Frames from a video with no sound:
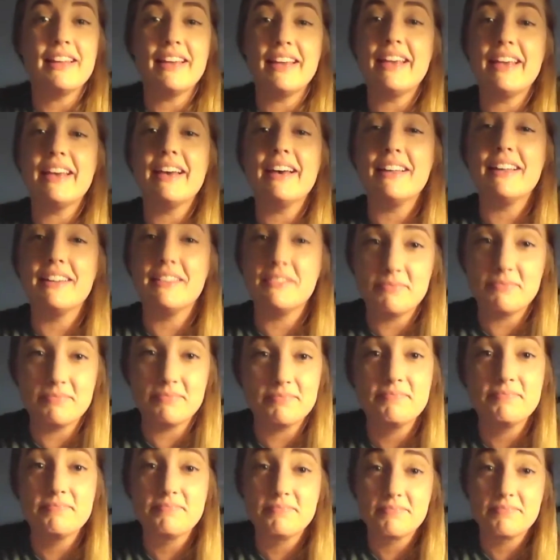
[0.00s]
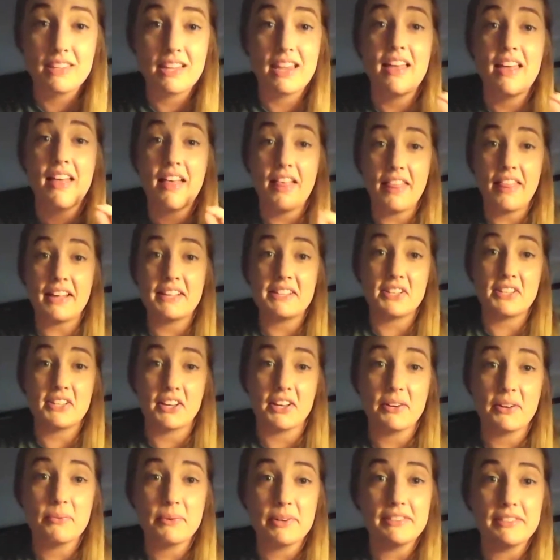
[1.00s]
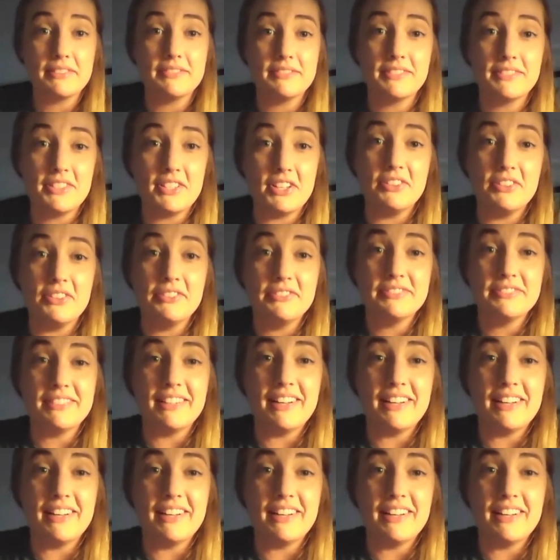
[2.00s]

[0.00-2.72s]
And that's a good one too.